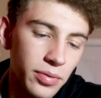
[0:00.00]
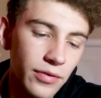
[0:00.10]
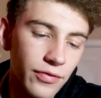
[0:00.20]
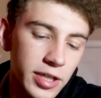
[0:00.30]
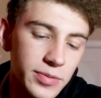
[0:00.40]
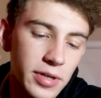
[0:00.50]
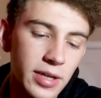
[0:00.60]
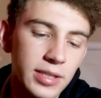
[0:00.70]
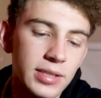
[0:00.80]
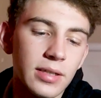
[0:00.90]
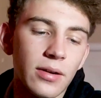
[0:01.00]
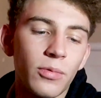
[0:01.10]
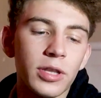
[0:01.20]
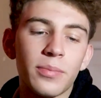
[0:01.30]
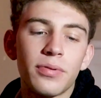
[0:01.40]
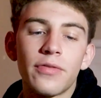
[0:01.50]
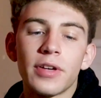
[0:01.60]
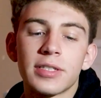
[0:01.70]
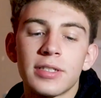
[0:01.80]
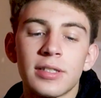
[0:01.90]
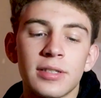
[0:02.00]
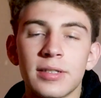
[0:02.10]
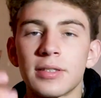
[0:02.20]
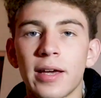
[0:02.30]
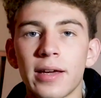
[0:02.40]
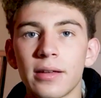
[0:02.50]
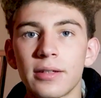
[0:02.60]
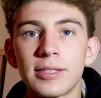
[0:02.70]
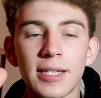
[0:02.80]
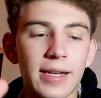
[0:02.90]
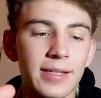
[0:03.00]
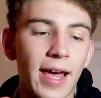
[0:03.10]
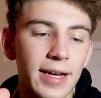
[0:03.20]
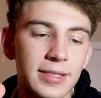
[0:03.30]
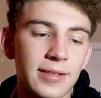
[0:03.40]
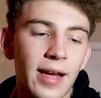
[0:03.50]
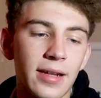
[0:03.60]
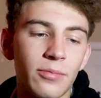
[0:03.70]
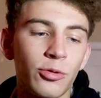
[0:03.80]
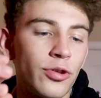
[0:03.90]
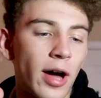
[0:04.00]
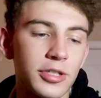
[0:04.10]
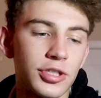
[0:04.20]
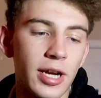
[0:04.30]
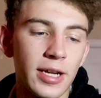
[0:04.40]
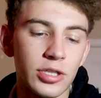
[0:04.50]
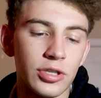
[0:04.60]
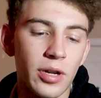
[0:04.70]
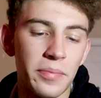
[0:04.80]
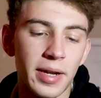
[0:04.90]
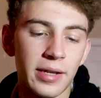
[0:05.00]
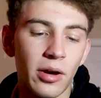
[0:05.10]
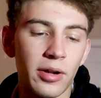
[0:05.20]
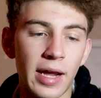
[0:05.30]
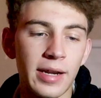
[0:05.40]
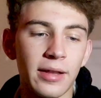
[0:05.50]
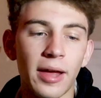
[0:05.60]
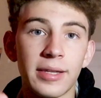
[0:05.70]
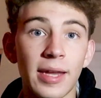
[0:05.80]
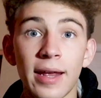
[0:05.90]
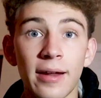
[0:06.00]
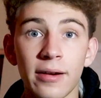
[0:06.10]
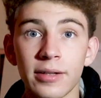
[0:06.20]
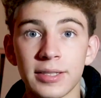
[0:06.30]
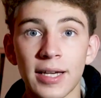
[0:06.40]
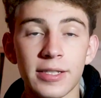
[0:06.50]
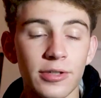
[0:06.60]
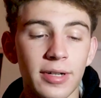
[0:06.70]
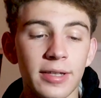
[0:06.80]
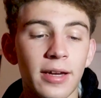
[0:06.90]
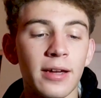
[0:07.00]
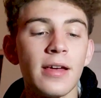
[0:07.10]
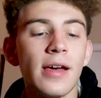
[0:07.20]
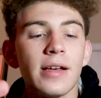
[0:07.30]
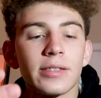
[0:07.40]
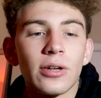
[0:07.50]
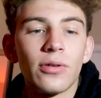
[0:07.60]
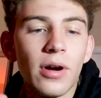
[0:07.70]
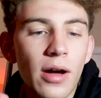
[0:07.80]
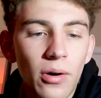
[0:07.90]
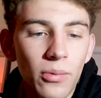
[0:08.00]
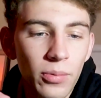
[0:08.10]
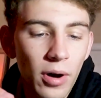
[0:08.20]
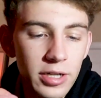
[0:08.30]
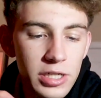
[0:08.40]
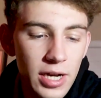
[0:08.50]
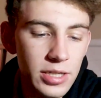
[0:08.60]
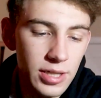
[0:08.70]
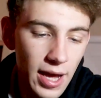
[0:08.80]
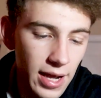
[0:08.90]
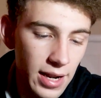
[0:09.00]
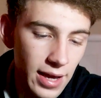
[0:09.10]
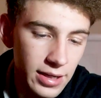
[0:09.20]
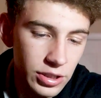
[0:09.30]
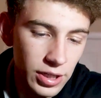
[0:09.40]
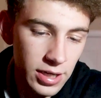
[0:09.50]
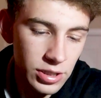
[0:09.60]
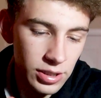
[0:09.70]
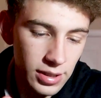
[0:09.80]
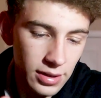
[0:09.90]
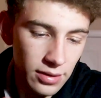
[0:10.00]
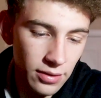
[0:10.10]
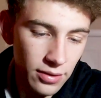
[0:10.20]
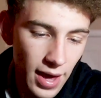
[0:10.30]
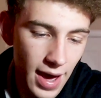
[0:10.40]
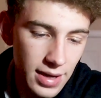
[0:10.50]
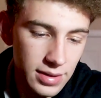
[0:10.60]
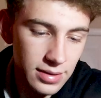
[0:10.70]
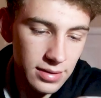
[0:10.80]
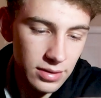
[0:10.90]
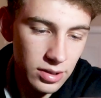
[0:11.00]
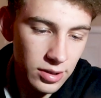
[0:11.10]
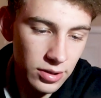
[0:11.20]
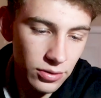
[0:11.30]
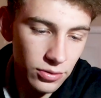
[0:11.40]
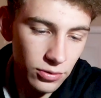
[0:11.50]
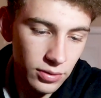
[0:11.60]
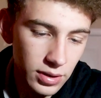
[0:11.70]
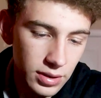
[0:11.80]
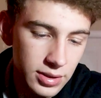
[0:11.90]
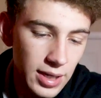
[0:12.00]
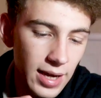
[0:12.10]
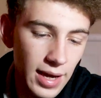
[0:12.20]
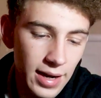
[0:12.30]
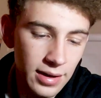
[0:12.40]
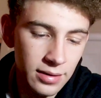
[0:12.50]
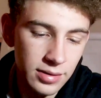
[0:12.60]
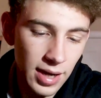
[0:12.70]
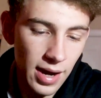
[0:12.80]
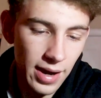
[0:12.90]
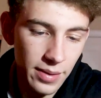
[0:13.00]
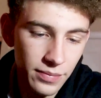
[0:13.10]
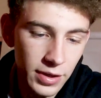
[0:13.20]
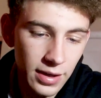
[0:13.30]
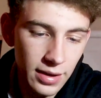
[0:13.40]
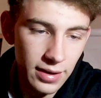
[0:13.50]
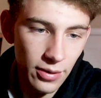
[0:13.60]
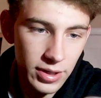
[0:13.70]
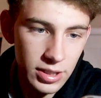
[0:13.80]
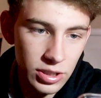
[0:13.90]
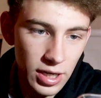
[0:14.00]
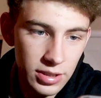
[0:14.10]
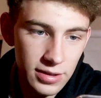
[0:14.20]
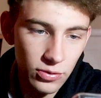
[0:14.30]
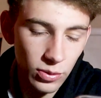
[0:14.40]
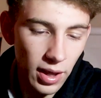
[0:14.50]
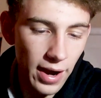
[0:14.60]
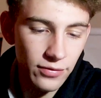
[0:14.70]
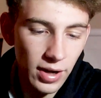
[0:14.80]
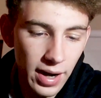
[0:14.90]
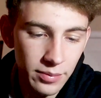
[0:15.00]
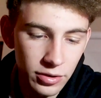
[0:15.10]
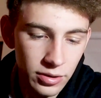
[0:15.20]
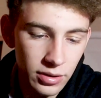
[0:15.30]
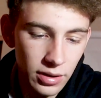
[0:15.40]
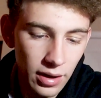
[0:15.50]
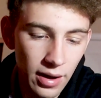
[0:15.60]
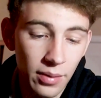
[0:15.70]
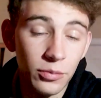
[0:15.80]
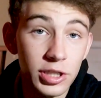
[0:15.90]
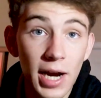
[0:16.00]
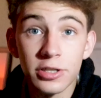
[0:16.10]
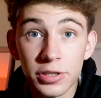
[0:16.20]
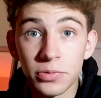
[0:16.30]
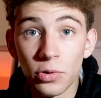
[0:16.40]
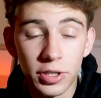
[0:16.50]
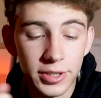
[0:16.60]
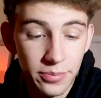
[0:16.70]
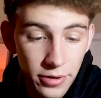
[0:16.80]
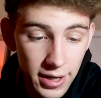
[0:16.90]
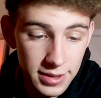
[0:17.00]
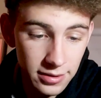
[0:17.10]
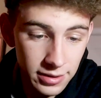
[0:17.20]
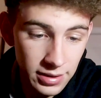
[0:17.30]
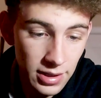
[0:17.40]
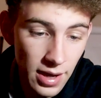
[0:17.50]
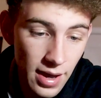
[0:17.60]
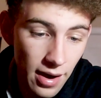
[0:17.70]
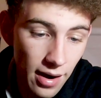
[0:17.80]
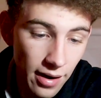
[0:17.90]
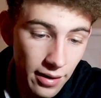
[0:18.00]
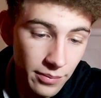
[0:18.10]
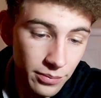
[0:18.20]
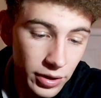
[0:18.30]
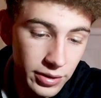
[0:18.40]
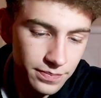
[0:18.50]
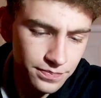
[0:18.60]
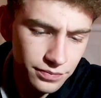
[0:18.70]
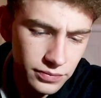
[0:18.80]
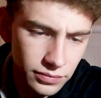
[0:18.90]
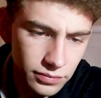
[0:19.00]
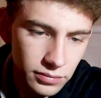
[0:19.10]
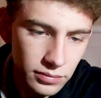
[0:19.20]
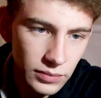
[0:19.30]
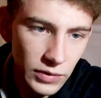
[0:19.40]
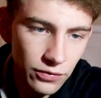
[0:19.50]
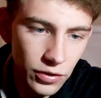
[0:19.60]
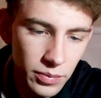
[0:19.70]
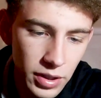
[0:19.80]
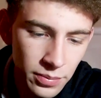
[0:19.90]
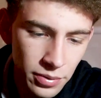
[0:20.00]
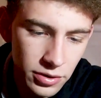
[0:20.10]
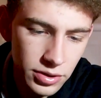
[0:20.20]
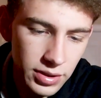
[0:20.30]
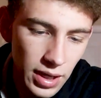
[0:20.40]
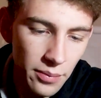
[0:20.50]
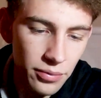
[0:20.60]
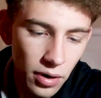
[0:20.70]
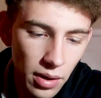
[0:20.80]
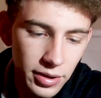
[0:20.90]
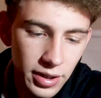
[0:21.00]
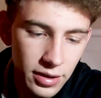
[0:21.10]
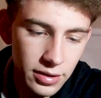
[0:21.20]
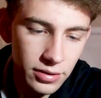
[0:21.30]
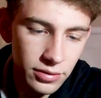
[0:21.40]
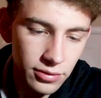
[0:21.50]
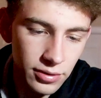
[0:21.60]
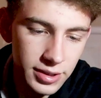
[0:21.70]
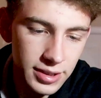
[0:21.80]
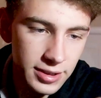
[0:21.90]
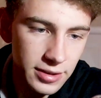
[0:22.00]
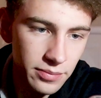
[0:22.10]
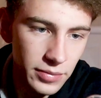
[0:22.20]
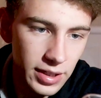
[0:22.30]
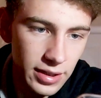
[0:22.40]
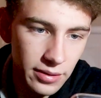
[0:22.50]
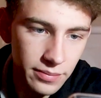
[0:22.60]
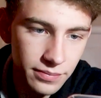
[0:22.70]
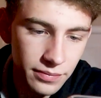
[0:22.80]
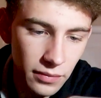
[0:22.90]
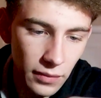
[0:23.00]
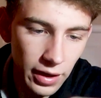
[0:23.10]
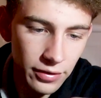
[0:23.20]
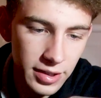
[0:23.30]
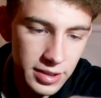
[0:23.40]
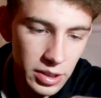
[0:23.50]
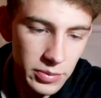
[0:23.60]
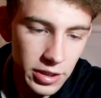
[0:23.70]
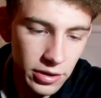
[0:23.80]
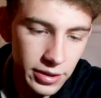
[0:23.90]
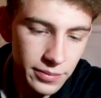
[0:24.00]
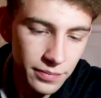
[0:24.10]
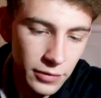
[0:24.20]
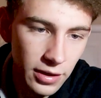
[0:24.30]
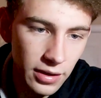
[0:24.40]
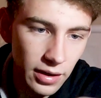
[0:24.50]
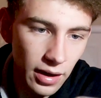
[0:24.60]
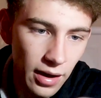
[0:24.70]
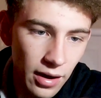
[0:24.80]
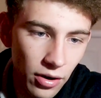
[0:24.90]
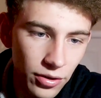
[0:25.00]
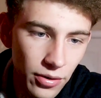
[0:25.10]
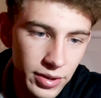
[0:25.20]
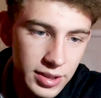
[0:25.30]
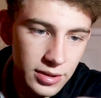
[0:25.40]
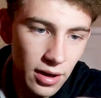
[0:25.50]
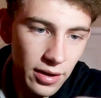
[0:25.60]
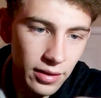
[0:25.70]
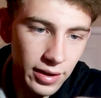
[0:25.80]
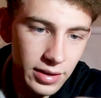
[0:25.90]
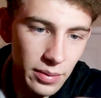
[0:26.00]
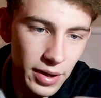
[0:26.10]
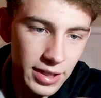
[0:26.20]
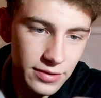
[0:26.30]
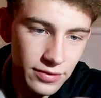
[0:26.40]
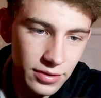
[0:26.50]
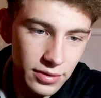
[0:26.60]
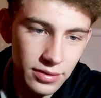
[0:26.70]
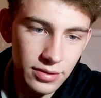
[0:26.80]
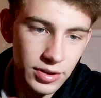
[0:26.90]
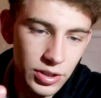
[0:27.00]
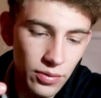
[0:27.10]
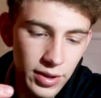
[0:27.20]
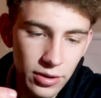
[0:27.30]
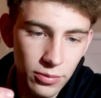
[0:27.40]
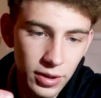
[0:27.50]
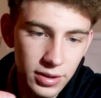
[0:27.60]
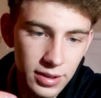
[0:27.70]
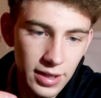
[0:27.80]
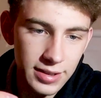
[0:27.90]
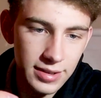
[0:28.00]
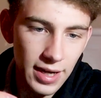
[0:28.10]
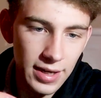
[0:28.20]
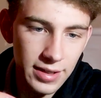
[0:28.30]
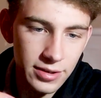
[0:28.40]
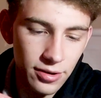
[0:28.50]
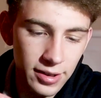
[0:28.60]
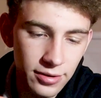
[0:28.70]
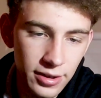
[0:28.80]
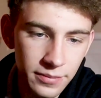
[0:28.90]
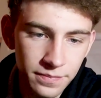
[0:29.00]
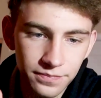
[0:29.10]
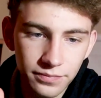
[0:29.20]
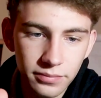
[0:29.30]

prefix, because what the prefix is it's like set text that will not change depending on any like data sets or anything. So we want to change that and change that to date and time. Now we can change it to a live timer, which actually works surprisingly. But for me personally, I'm probably going to do the system medium. I think is going to be good. Although it's not like the best for showing you what today's date is or anything.